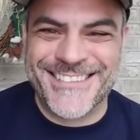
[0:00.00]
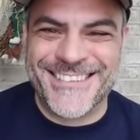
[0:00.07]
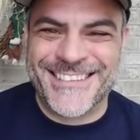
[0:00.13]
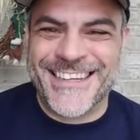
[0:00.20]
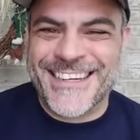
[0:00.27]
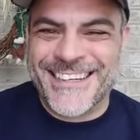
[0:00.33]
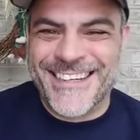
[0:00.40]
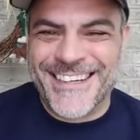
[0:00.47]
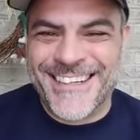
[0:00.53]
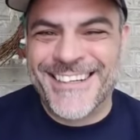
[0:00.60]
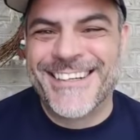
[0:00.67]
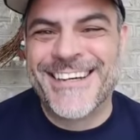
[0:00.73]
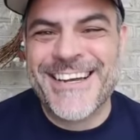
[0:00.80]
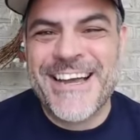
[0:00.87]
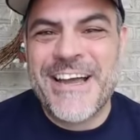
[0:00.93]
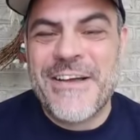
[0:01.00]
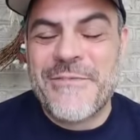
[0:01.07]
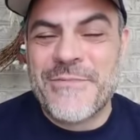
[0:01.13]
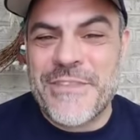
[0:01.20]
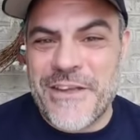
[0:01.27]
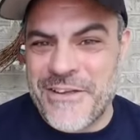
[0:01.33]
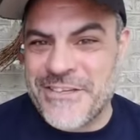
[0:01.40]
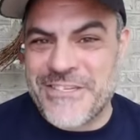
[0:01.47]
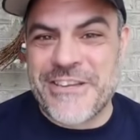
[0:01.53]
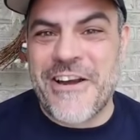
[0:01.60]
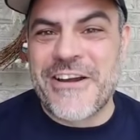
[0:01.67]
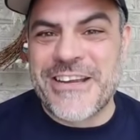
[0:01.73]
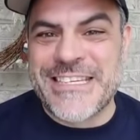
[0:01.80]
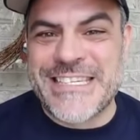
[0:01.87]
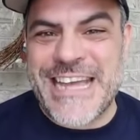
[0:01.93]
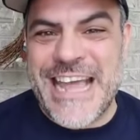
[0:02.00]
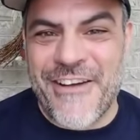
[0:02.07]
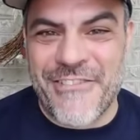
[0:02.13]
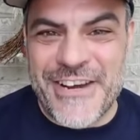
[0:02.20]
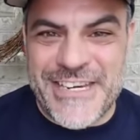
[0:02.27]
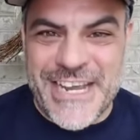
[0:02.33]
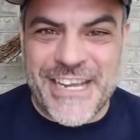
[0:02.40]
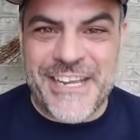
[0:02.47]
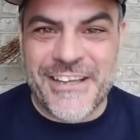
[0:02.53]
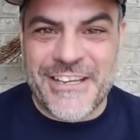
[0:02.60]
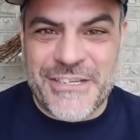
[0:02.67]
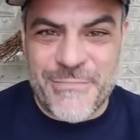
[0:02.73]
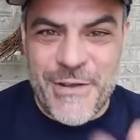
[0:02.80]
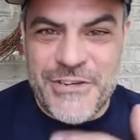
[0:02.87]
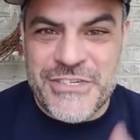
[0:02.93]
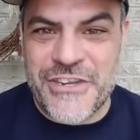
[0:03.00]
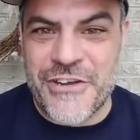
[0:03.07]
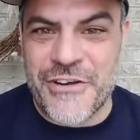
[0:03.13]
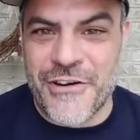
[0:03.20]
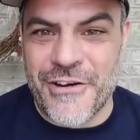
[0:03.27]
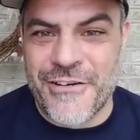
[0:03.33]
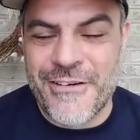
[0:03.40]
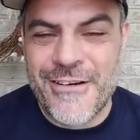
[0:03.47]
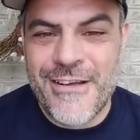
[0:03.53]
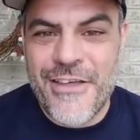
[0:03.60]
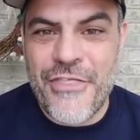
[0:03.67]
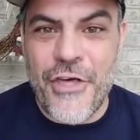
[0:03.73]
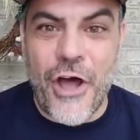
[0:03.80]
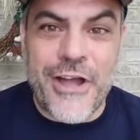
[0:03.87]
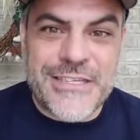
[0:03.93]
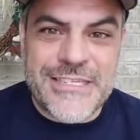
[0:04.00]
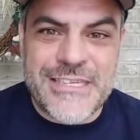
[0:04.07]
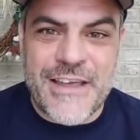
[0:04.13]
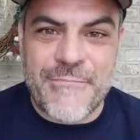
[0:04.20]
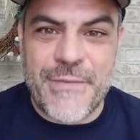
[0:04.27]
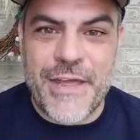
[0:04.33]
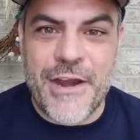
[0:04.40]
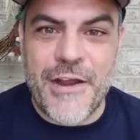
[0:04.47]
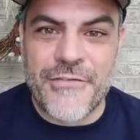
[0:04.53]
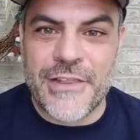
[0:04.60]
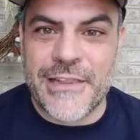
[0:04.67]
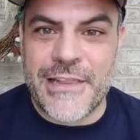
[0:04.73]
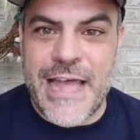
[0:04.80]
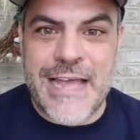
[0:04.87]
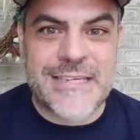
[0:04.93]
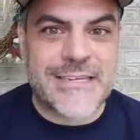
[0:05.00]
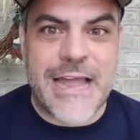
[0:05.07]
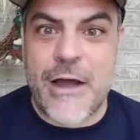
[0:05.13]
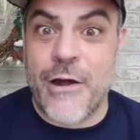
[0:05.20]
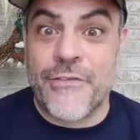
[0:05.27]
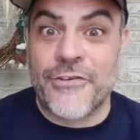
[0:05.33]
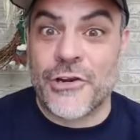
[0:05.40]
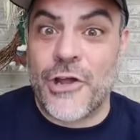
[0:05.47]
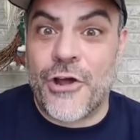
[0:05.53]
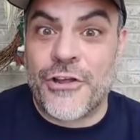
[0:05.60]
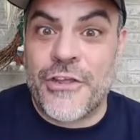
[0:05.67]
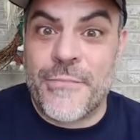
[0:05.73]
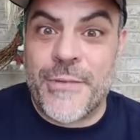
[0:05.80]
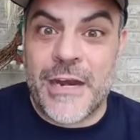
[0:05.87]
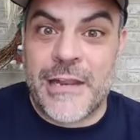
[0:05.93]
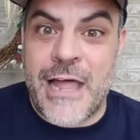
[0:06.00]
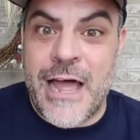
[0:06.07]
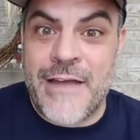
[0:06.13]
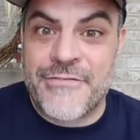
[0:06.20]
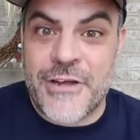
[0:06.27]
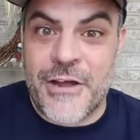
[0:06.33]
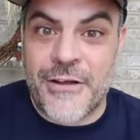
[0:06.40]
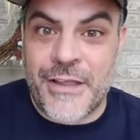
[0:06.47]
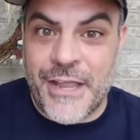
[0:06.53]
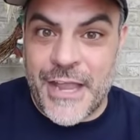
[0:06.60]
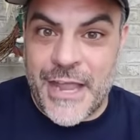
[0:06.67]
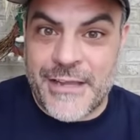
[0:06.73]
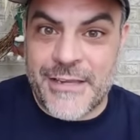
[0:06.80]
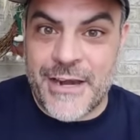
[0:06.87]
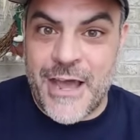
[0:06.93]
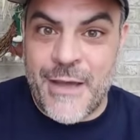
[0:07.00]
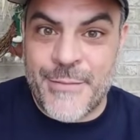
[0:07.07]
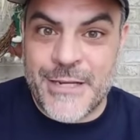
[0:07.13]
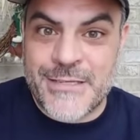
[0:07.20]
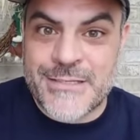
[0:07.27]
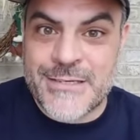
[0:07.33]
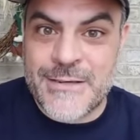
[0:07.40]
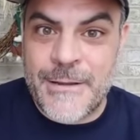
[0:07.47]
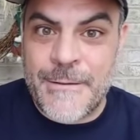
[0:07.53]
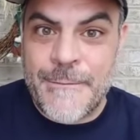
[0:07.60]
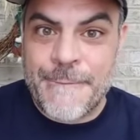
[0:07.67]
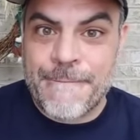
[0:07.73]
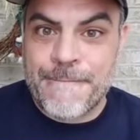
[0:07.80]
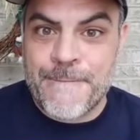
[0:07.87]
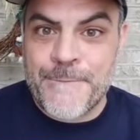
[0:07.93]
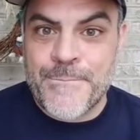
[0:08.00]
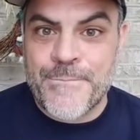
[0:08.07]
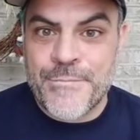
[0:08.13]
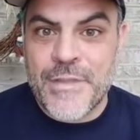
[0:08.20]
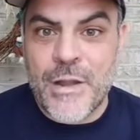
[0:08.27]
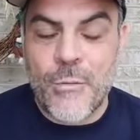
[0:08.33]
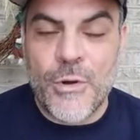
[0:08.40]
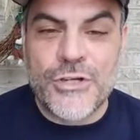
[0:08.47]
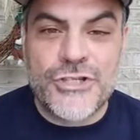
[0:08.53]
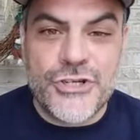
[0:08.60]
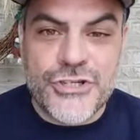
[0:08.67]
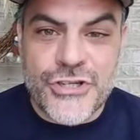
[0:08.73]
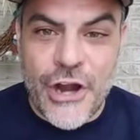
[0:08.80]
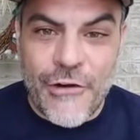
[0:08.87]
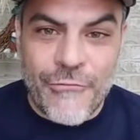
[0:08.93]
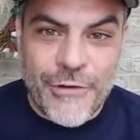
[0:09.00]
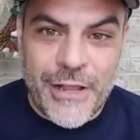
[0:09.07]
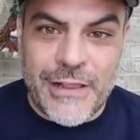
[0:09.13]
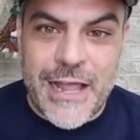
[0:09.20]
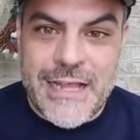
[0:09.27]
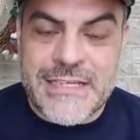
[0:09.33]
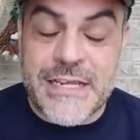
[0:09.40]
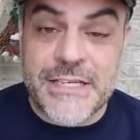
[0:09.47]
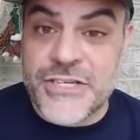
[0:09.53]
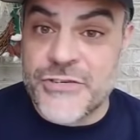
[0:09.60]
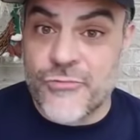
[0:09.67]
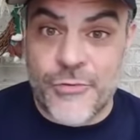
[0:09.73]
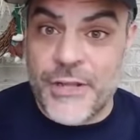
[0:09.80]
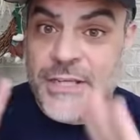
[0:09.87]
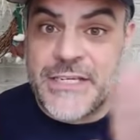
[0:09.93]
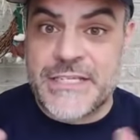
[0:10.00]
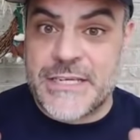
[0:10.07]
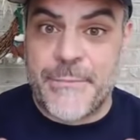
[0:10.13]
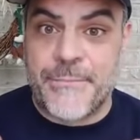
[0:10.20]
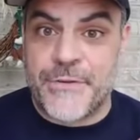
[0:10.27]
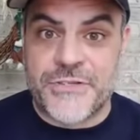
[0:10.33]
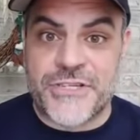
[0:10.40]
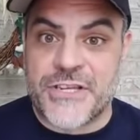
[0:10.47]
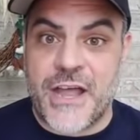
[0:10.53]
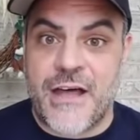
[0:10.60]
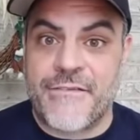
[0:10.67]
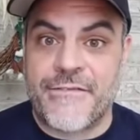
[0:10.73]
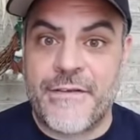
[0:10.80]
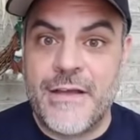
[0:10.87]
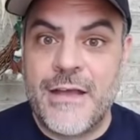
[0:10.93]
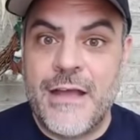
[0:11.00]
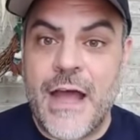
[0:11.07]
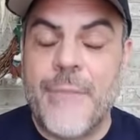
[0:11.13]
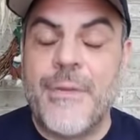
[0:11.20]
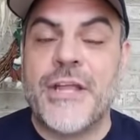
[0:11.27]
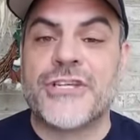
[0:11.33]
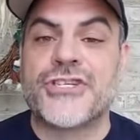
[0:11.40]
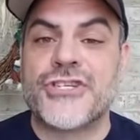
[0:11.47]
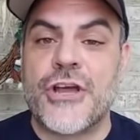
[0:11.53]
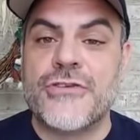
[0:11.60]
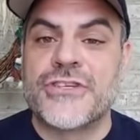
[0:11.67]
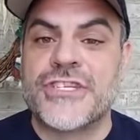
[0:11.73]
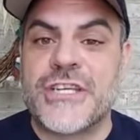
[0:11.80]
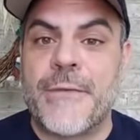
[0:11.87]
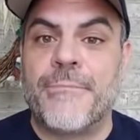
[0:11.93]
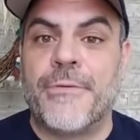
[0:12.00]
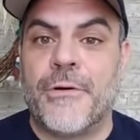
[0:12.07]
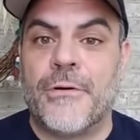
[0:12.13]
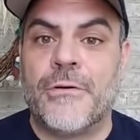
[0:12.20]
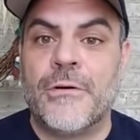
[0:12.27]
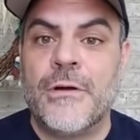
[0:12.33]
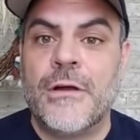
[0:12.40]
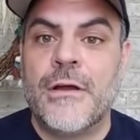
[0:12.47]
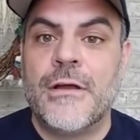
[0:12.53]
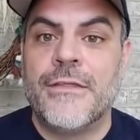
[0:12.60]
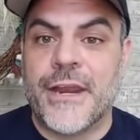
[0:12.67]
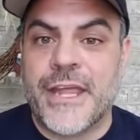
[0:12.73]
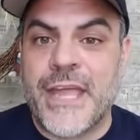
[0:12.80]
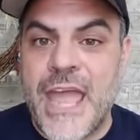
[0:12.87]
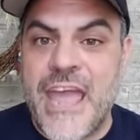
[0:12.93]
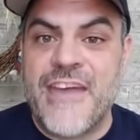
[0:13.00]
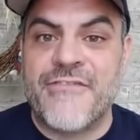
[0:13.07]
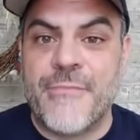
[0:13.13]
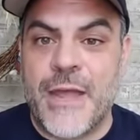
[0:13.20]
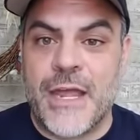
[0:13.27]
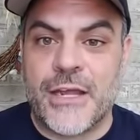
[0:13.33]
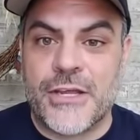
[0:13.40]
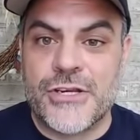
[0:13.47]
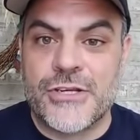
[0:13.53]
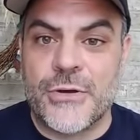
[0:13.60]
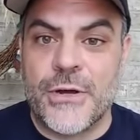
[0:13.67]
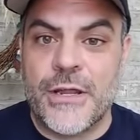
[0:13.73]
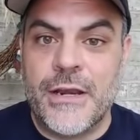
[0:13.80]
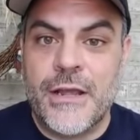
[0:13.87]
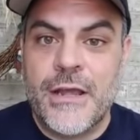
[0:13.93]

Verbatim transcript: Are you starting to see how ridiculous most of your thoughts have been over the last however long you've been alive talking economics? Once you start realizing this is really simple stuff. I mean, it's so simple that a caveman could do it.